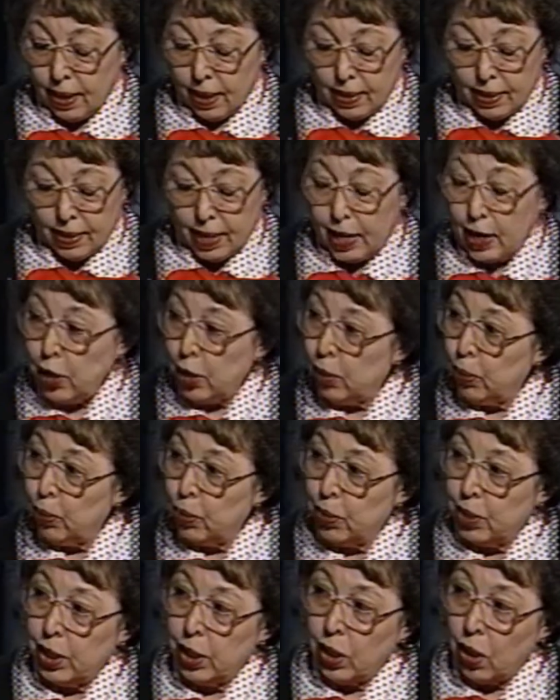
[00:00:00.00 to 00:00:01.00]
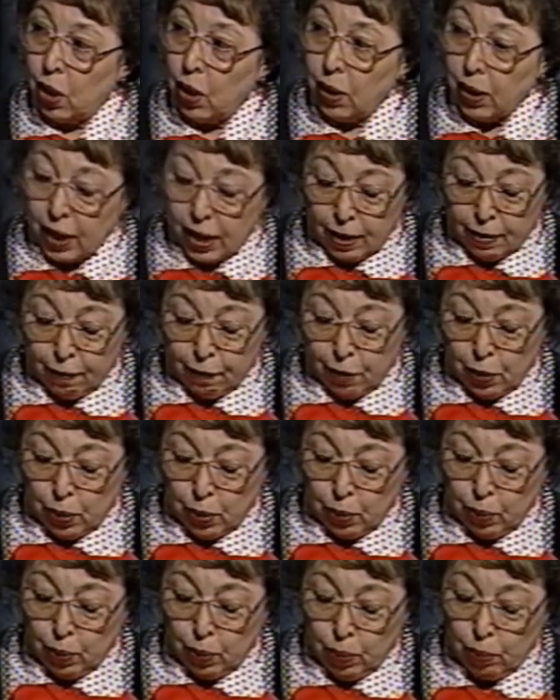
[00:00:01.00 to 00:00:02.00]
They used the
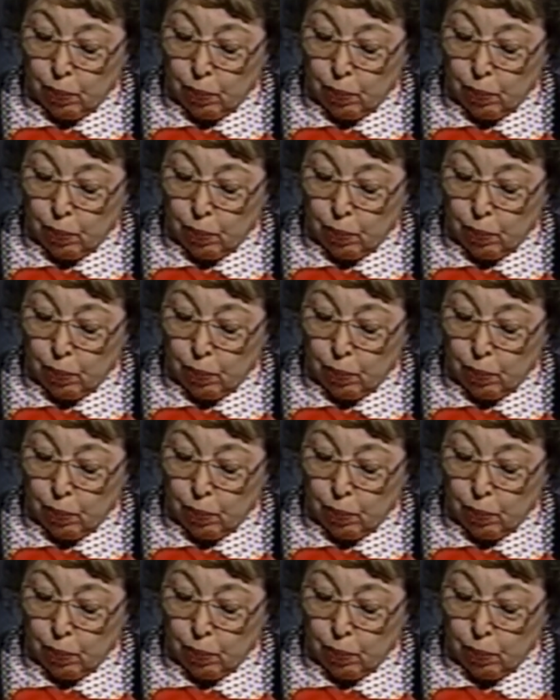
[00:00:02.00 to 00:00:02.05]
RU